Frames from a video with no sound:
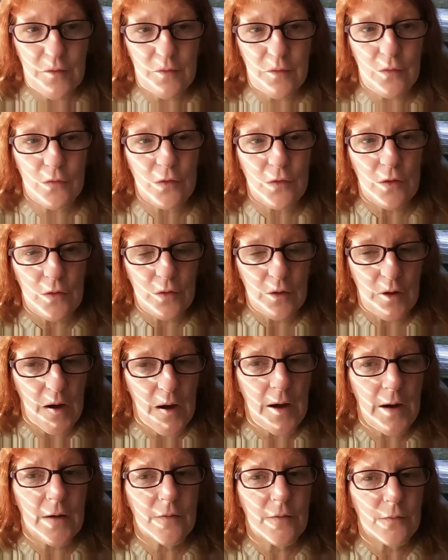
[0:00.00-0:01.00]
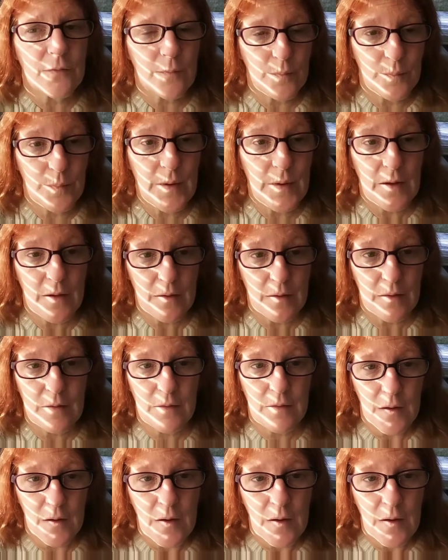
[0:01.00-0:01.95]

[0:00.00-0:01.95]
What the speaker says: Like there's a lot of big